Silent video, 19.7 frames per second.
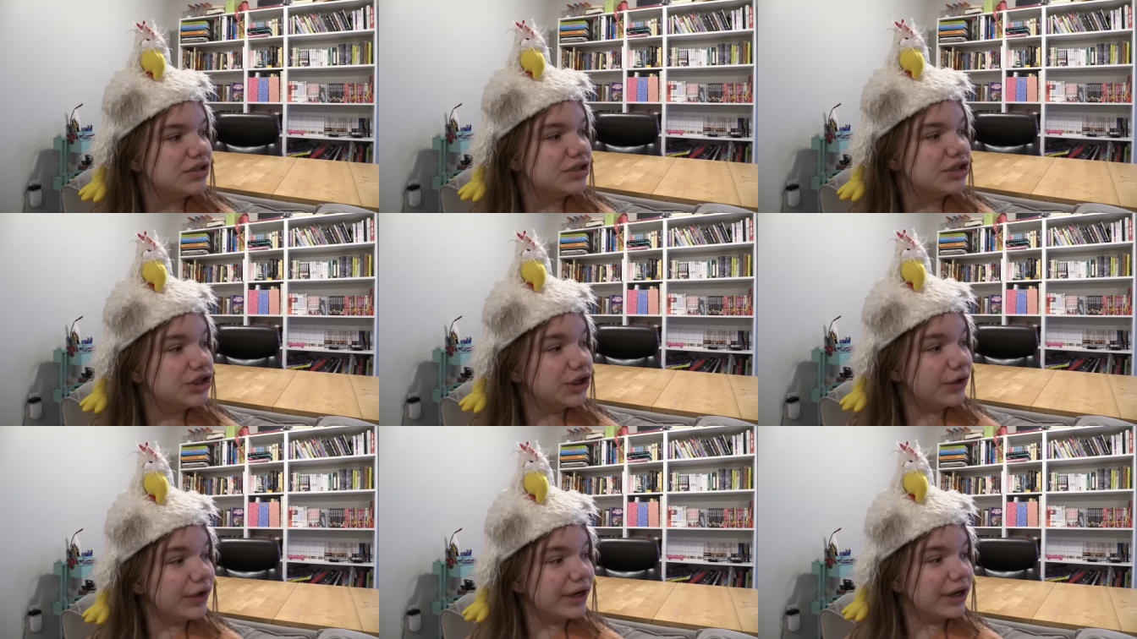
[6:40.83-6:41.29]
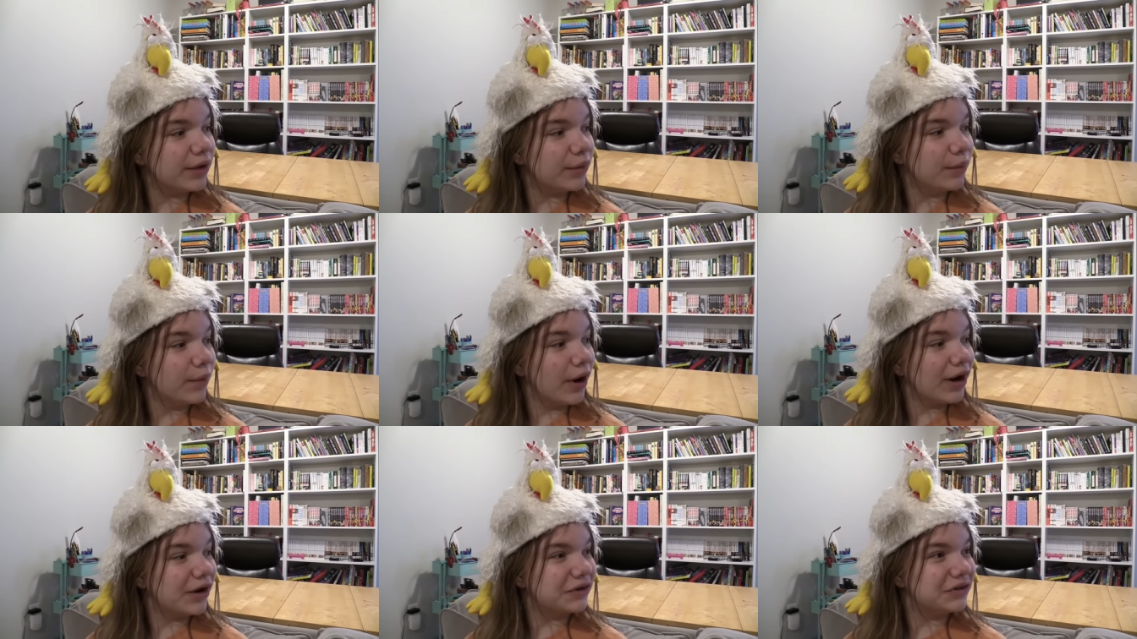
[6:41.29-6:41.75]
Jillian, it
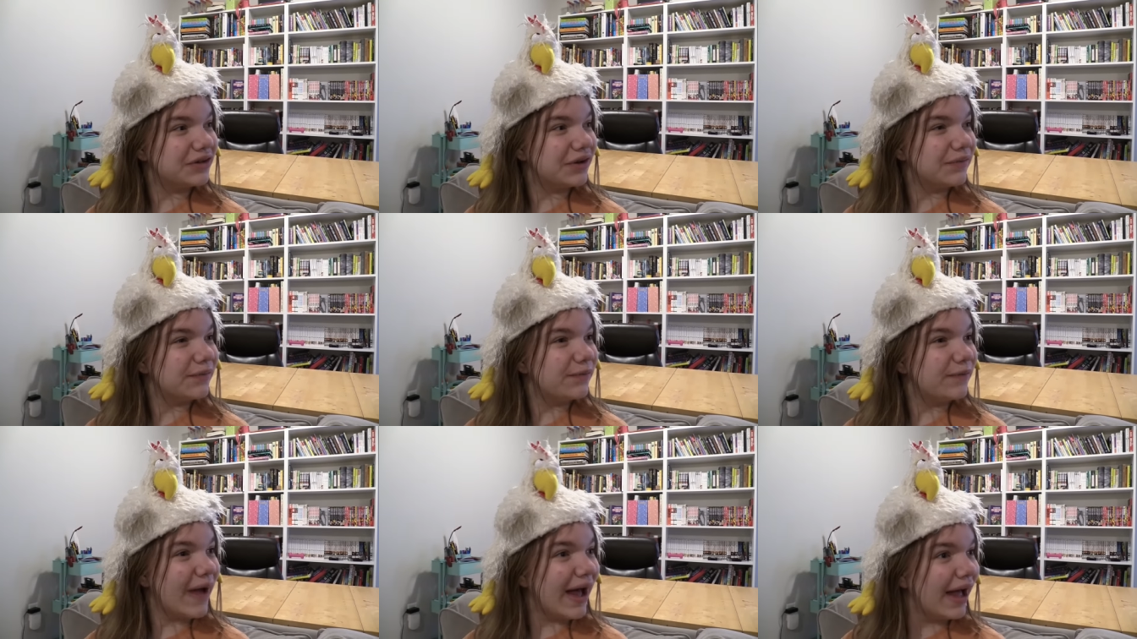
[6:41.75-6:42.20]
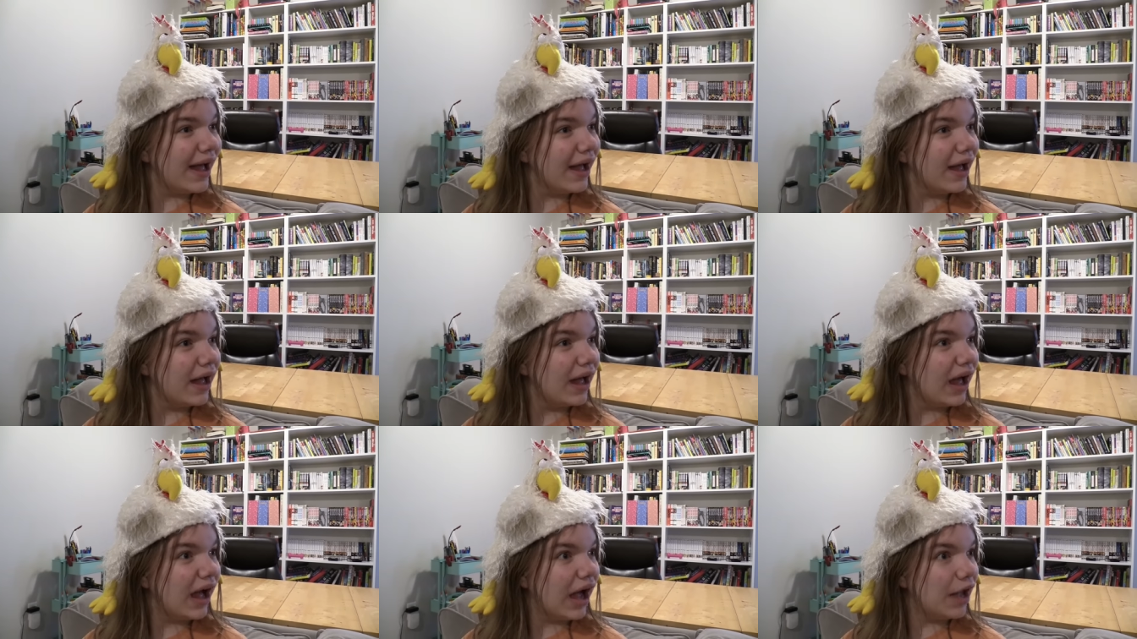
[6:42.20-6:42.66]
worked, in fact.
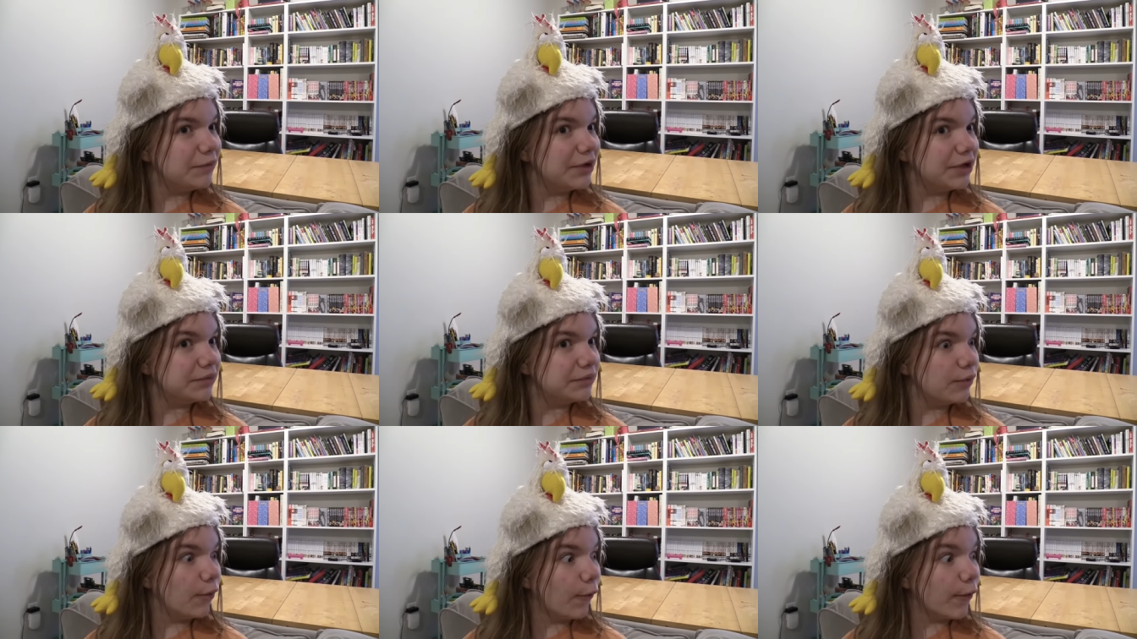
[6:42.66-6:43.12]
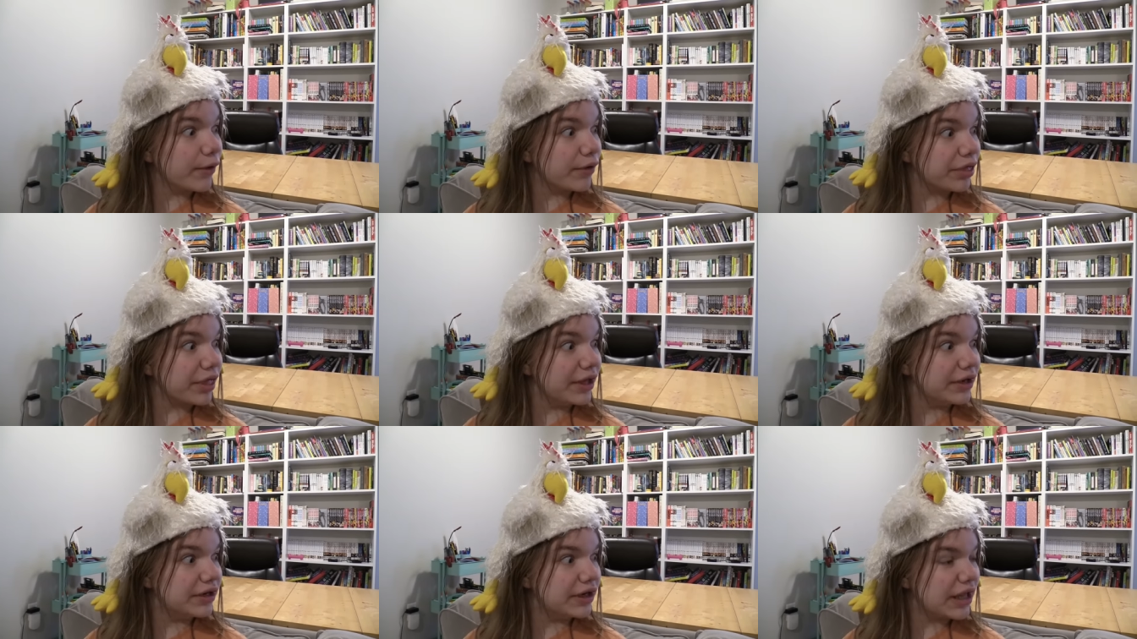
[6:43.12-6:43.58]
I mean,
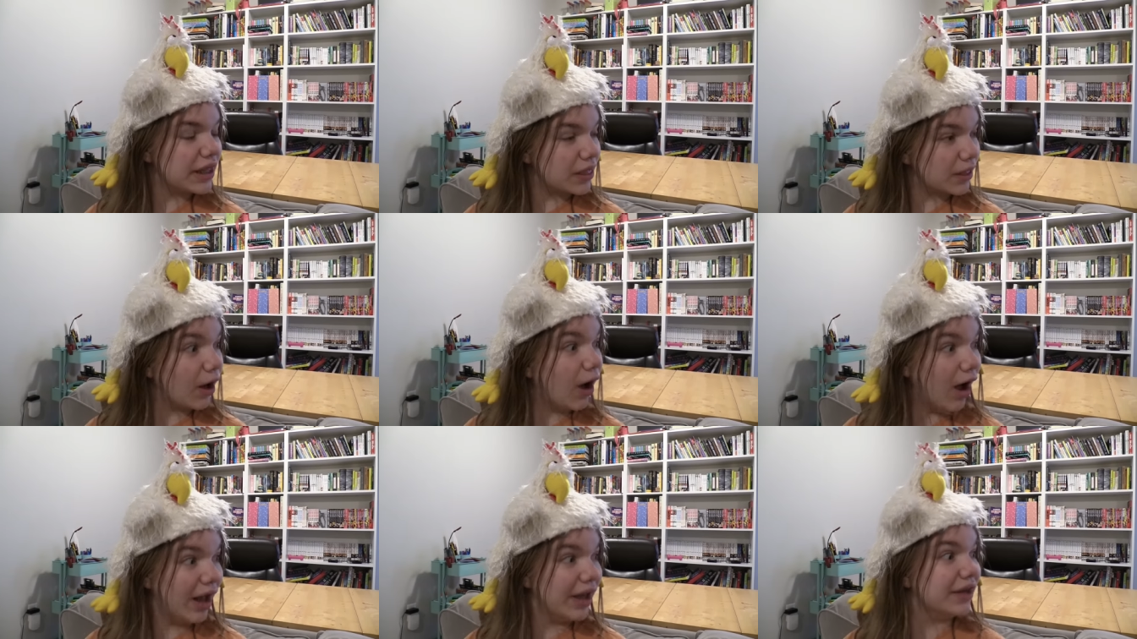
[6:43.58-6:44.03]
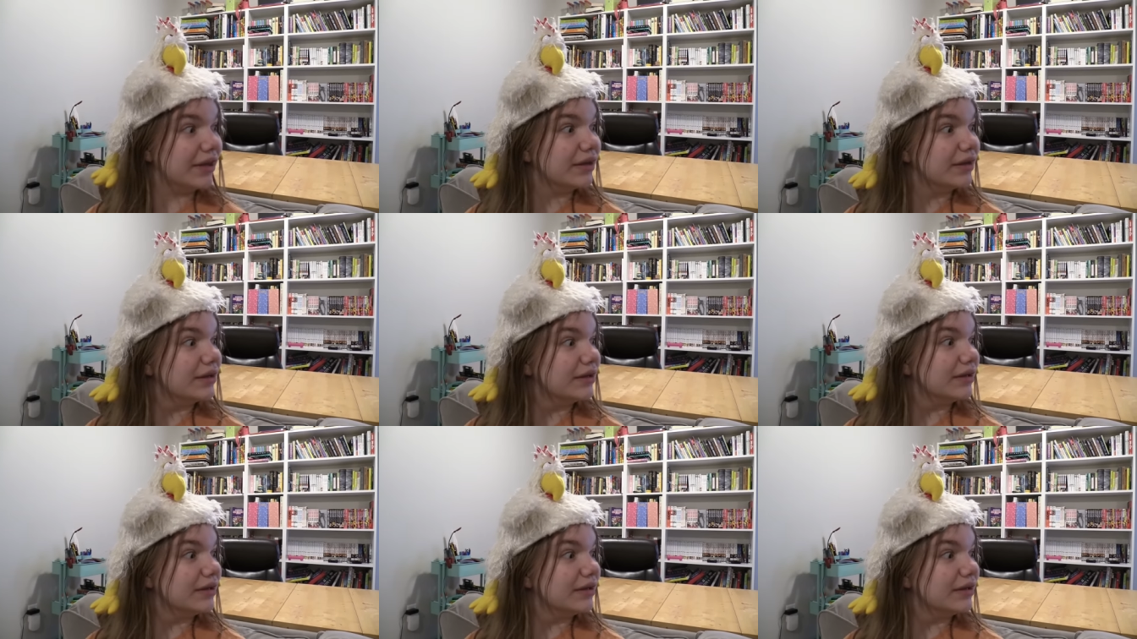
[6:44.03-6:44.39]
Orson is gone.